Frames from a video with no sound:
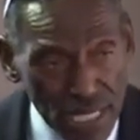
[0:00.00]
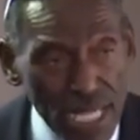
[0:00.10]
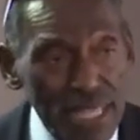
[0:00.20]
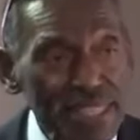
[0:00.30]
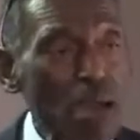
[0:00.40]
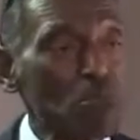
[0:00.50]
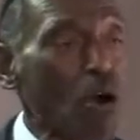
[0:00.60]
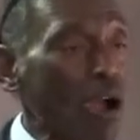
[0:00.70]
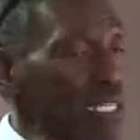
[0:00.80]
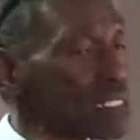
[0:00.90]
That
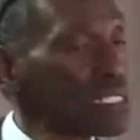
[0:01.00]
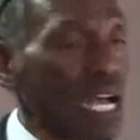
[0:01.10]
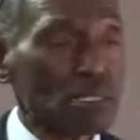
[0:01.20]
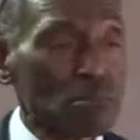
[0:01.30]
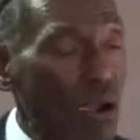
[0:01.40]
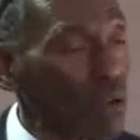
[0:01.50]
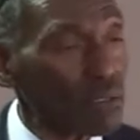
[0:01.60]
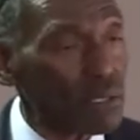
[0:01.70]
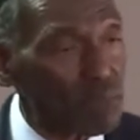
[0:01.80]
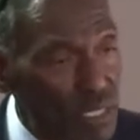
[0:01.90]
mark is not the mark of the
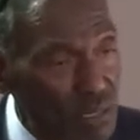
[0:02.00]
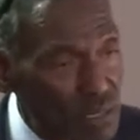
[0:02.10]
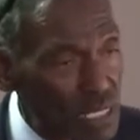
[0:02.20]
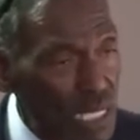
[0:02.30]
beast.